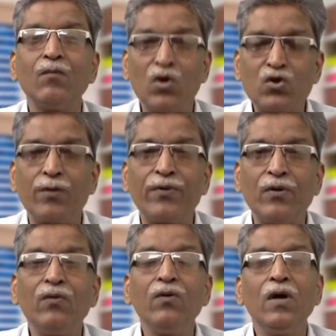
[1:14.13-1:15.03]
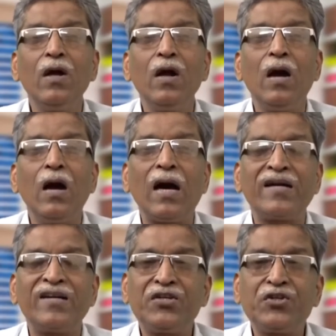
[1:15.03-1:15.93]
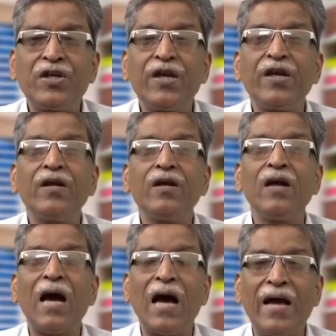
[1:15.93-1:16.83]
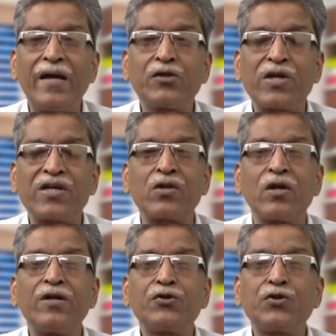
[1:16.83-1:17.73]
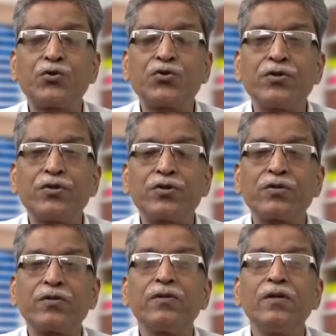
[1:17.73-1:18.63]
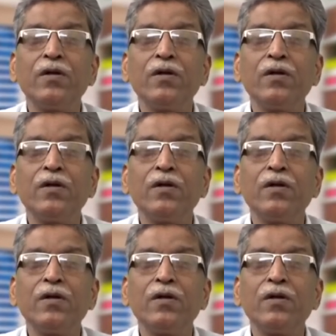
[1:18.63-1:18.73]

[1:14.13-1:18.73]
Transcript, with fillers: Most of you are teaching in higher educational institutions